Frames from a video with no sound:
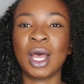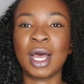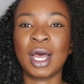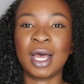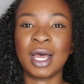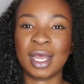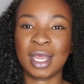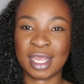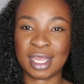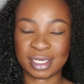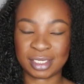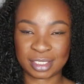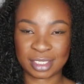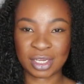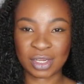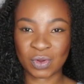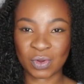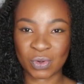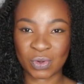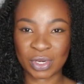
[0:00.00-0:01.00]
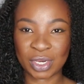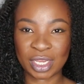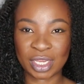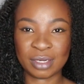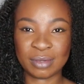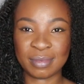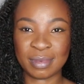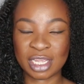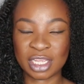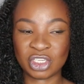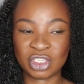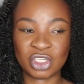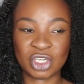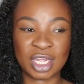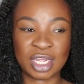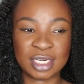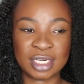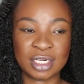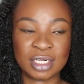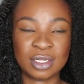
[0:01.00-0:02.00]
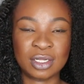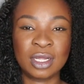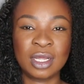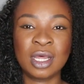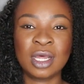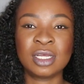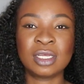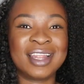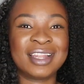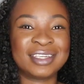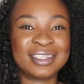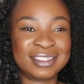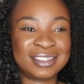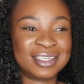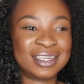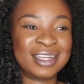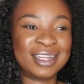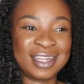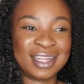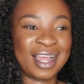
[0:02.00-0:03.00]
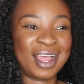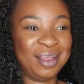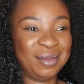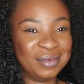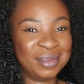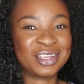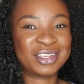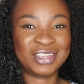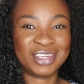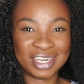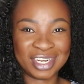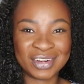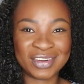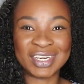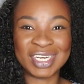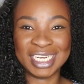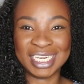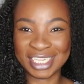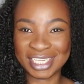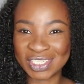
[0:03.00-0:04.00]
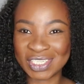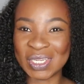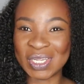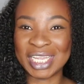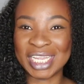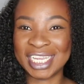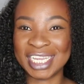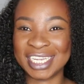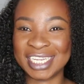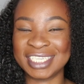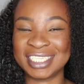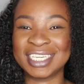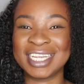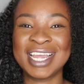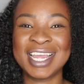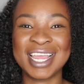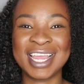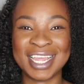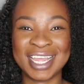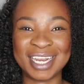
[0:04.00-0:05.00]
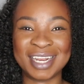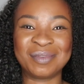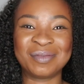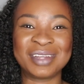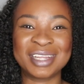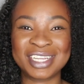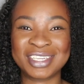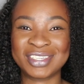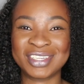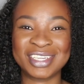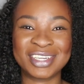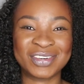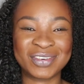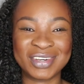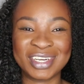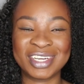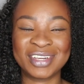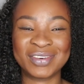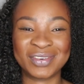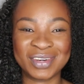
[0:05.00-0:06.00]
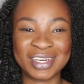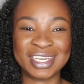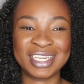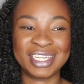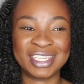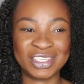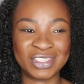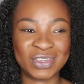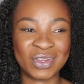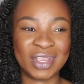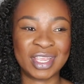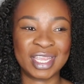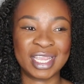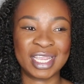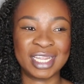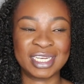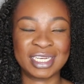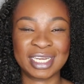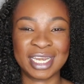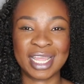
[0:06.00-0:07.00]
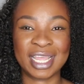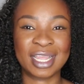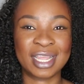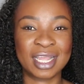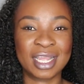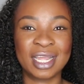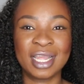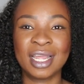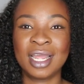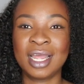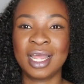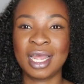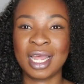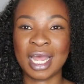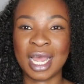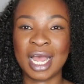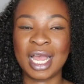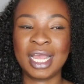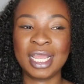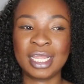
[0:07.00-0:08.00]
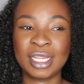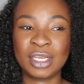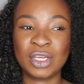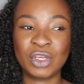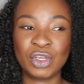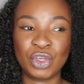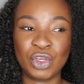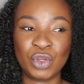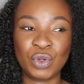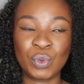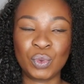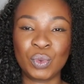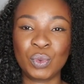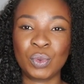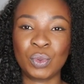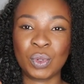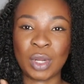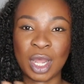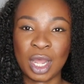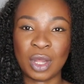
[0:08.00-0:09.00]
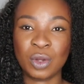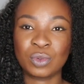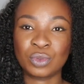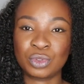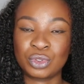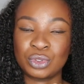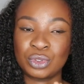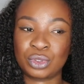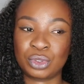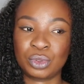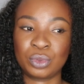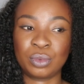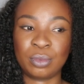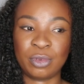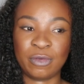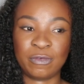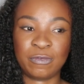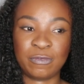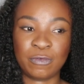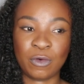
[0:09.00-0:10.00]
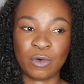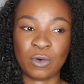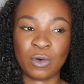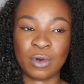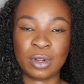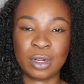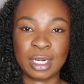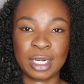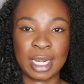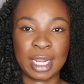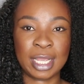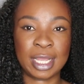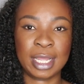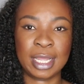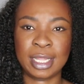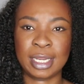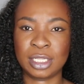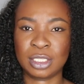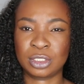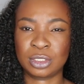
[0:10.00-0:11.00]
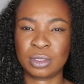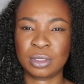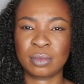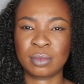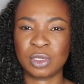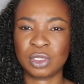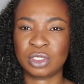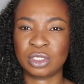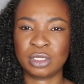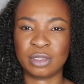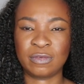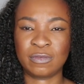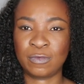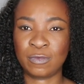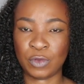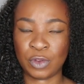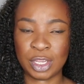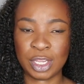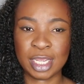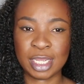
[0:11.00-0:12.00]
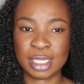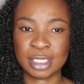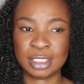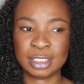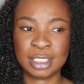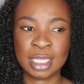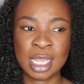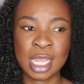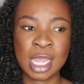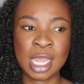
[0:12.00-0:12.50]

category in my channel. And I'm actually really enjoying it. And I'm actually really, really enjoying it. Like, I knew how to sew before. Like, I had a sewing machine for years,